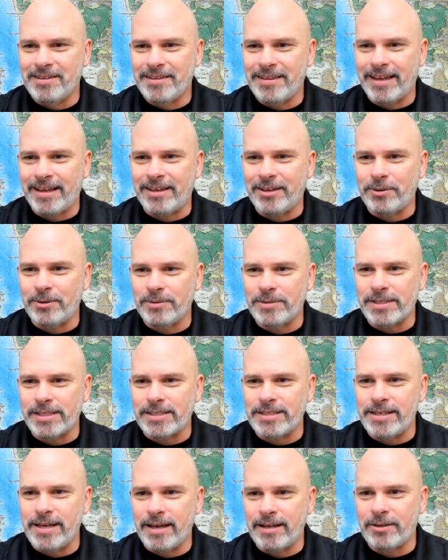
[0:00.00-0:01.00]
Thank you,
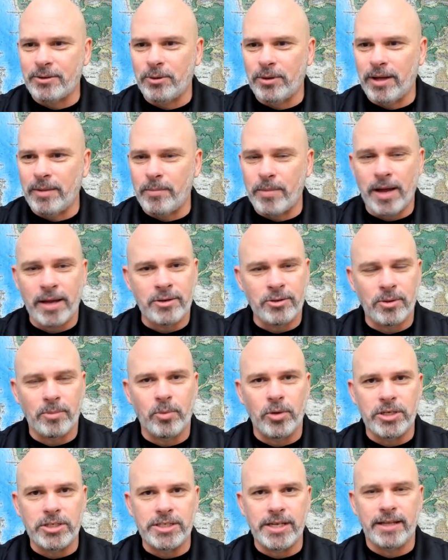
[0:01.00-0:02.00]
68. Cool. I, I do
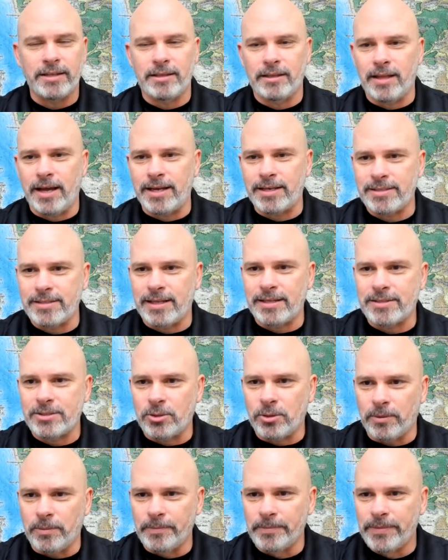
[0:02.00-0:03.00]
appreciate the likes. That's
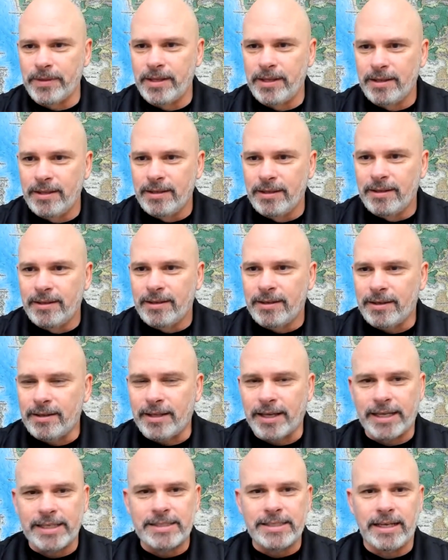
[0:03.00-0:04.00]
cool. And
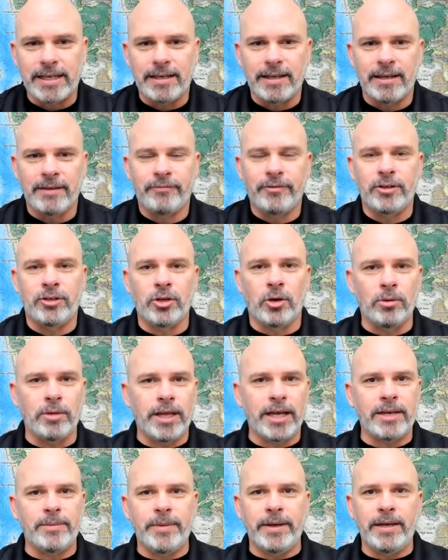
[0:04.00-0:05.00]
like I said, if you don't
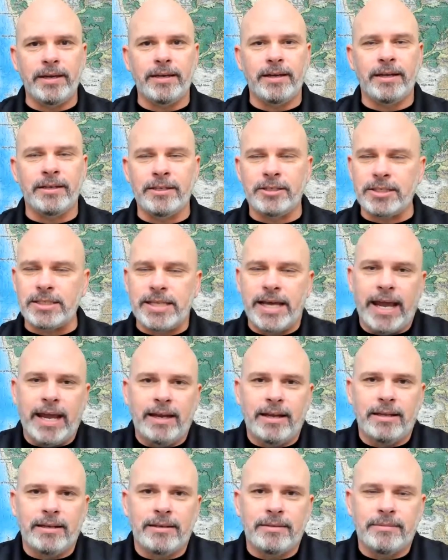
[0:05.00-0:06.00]
like me and you just hate
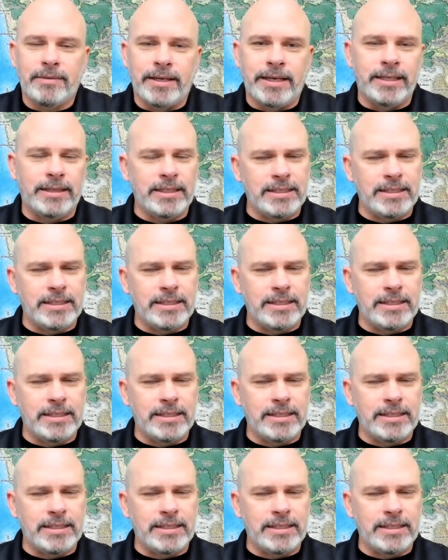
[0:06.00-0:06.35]
it, hit the